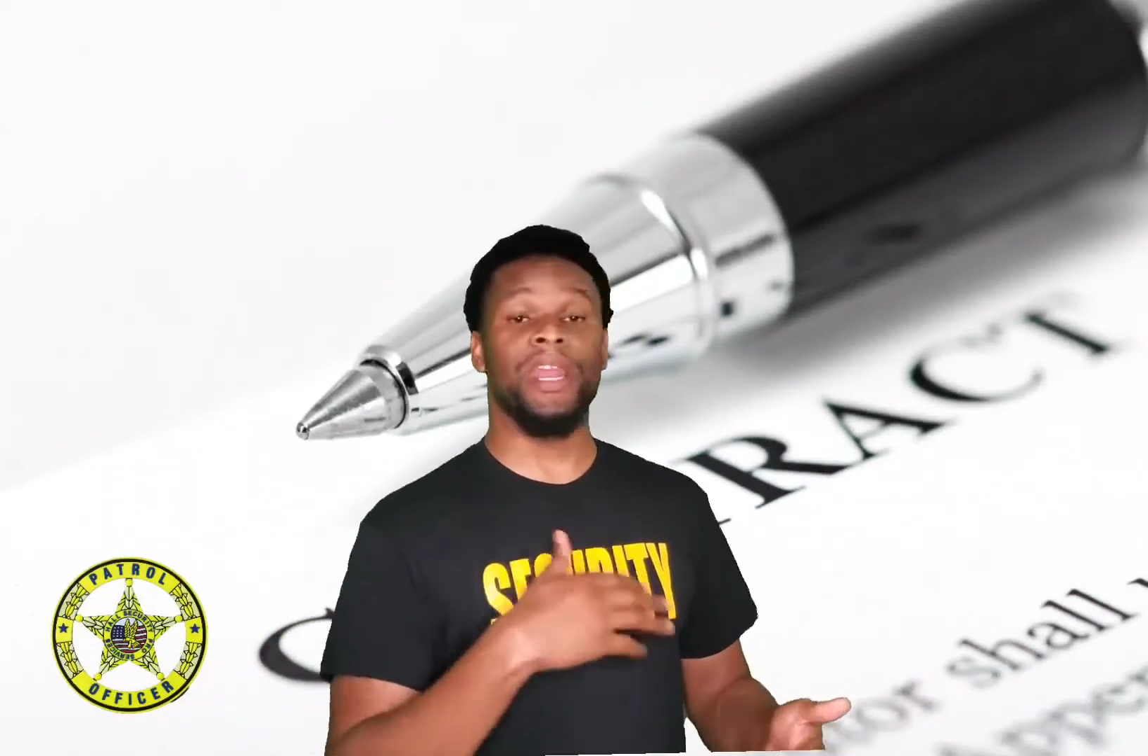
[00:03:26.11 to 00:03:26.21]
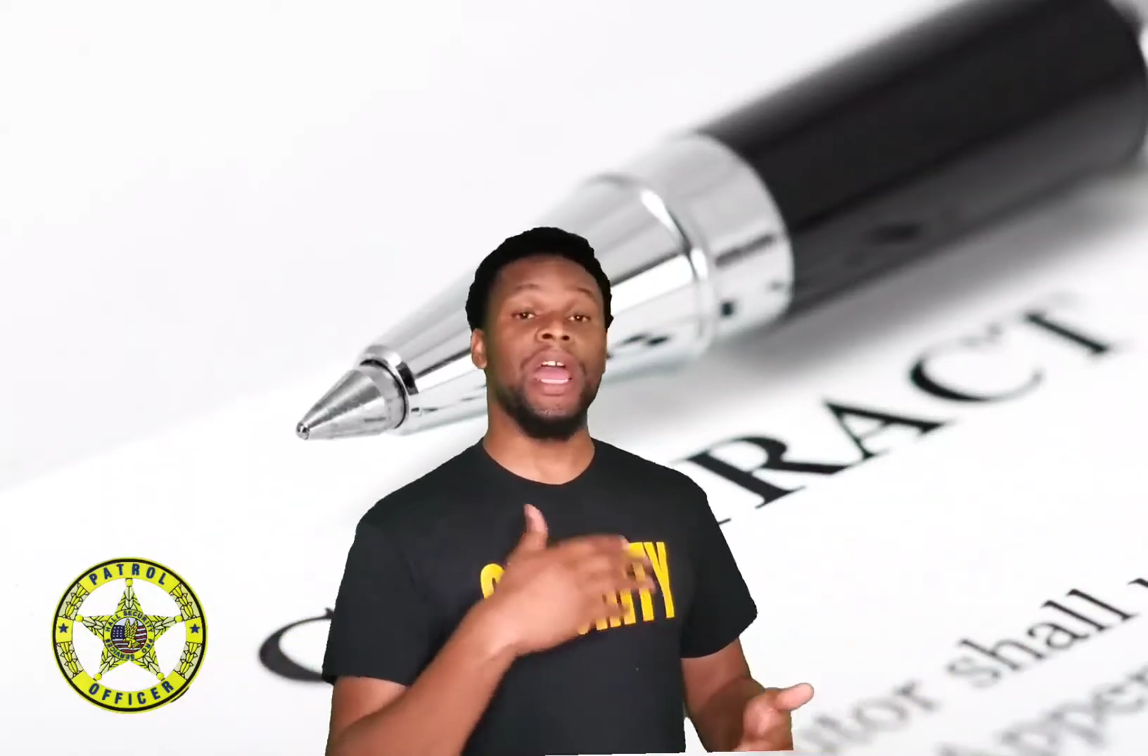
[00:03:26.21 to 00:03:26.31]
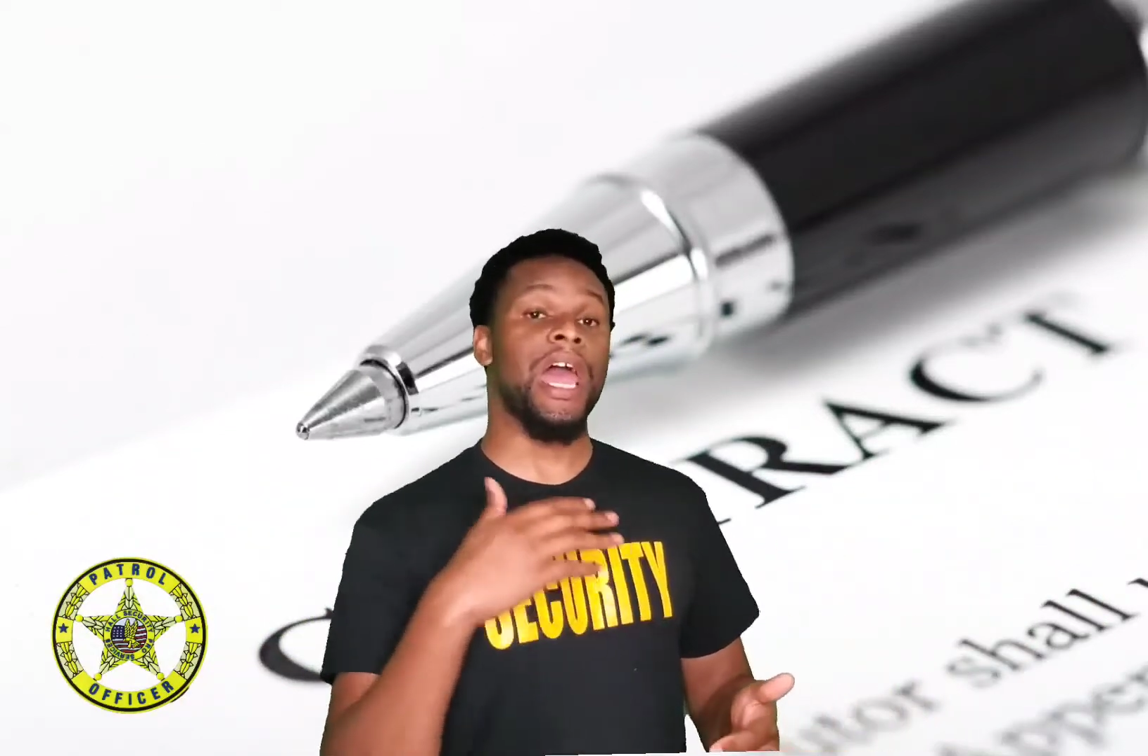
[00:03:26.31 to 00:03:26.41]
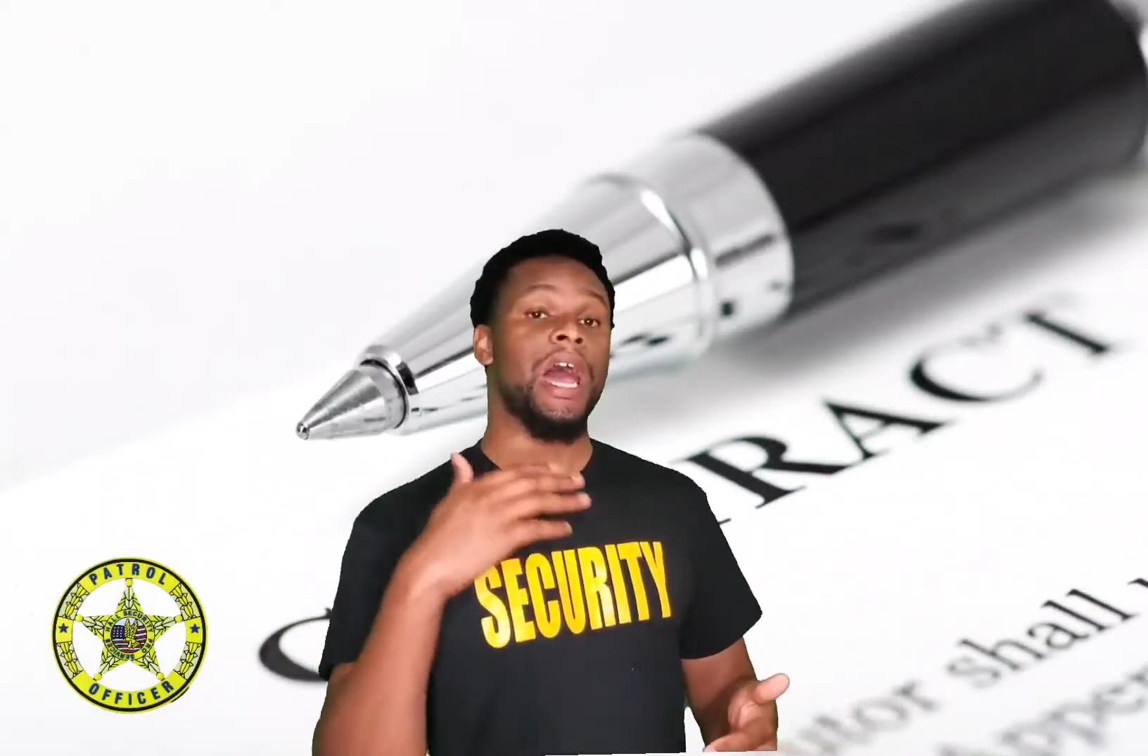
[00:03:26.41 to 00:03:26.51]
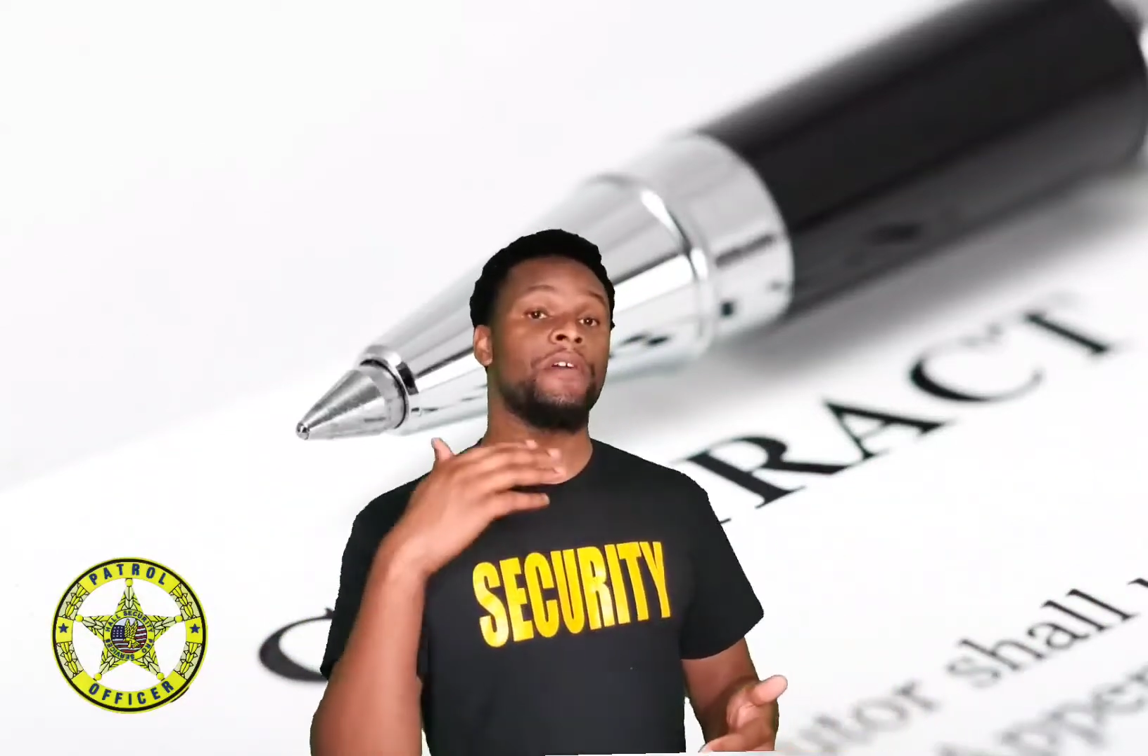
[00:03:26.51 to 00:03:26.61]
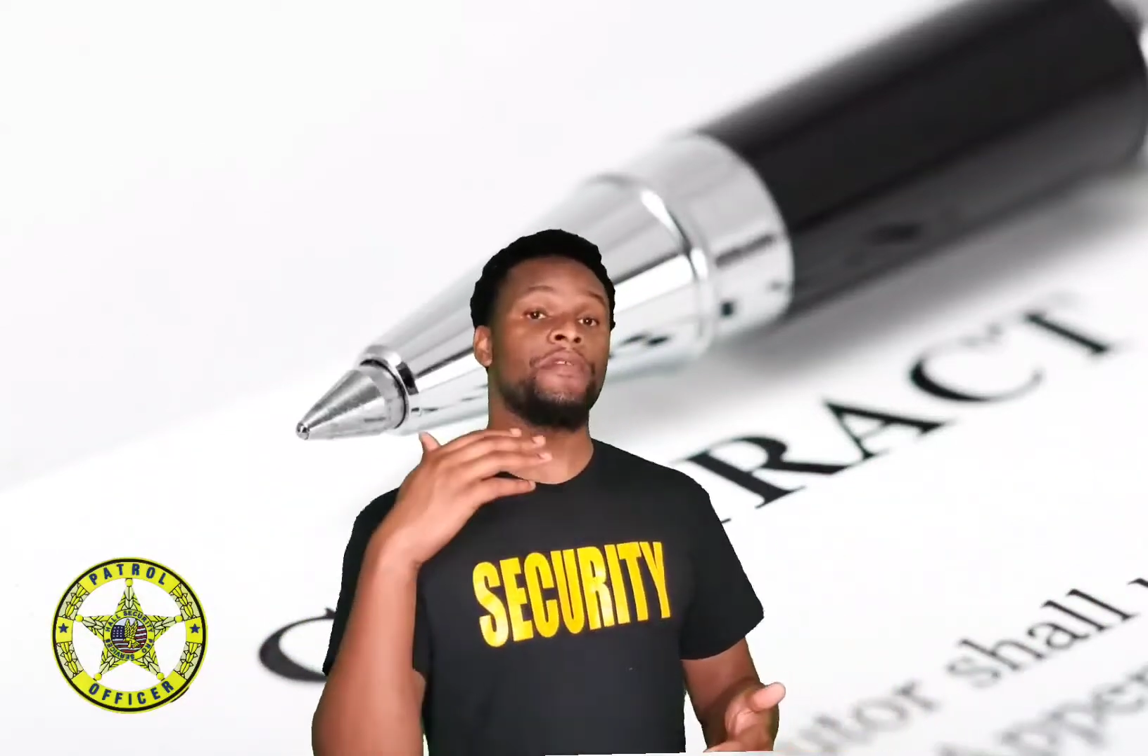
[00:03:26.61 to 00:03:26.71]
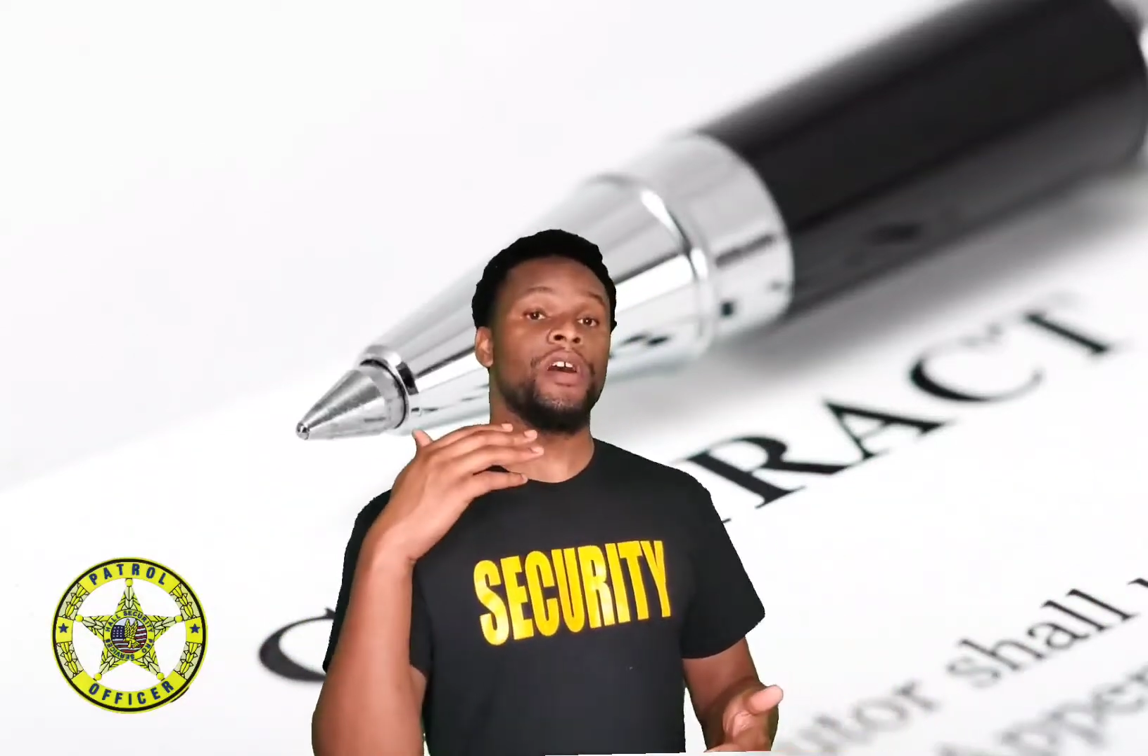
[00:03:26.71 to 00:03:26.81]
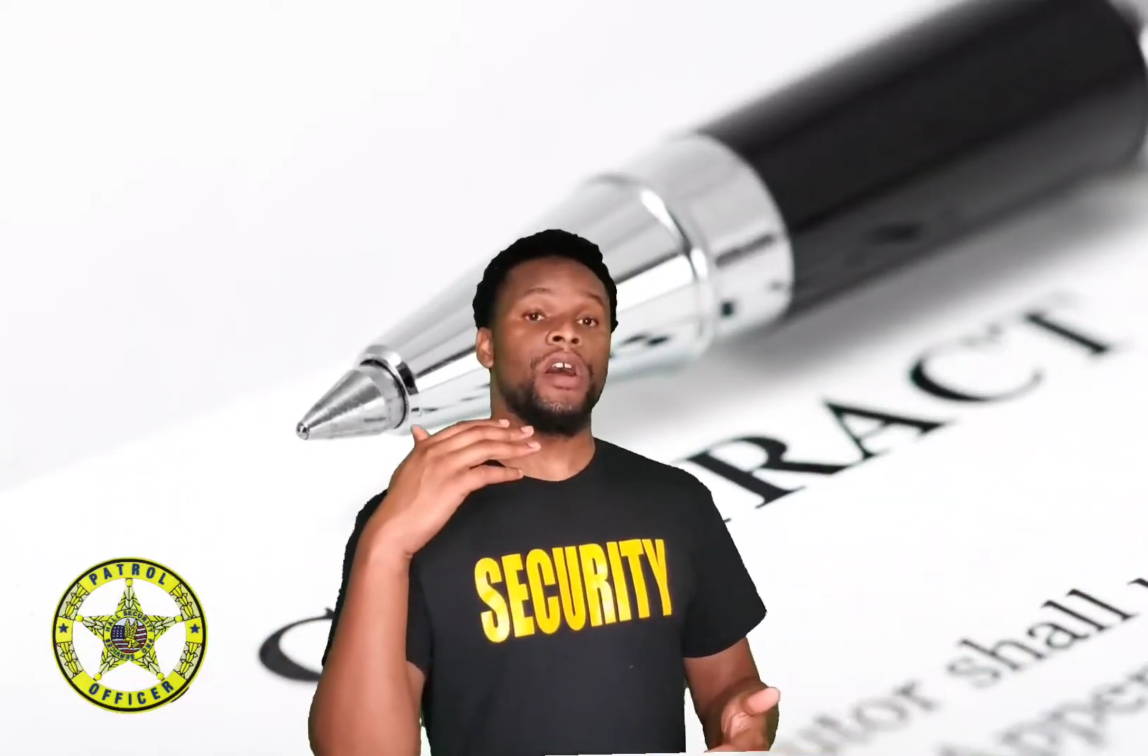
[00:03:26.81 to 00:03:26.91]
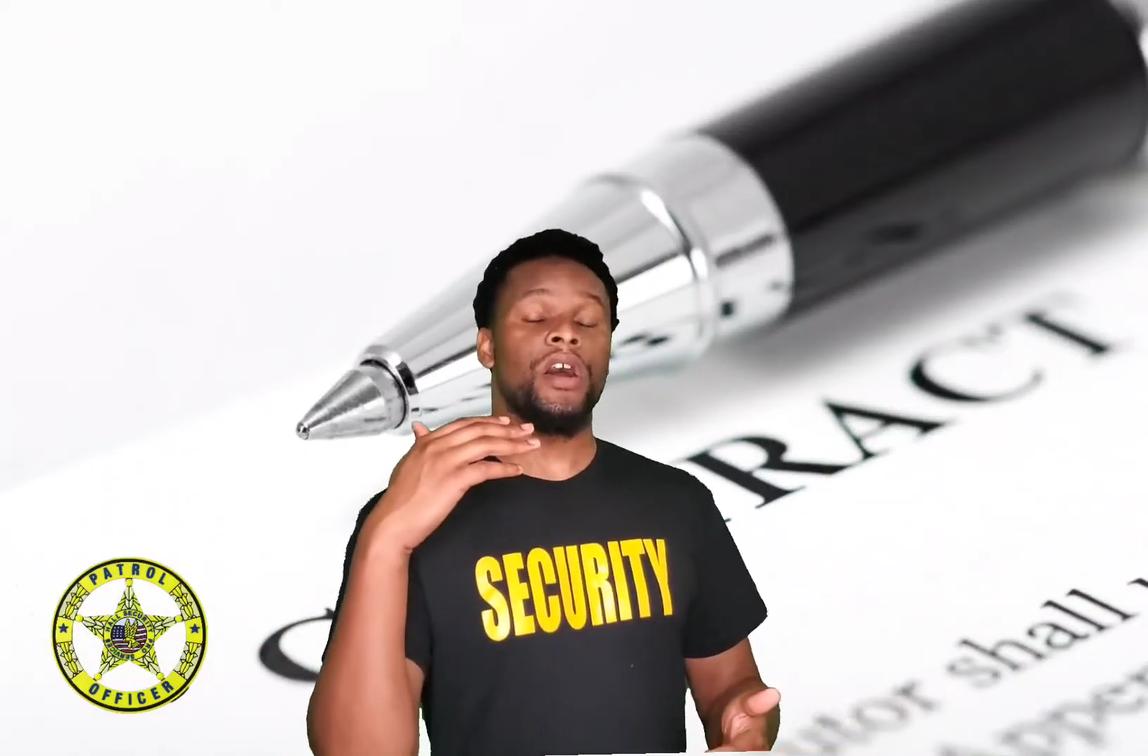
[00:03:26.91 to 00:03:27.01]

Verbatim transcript: not have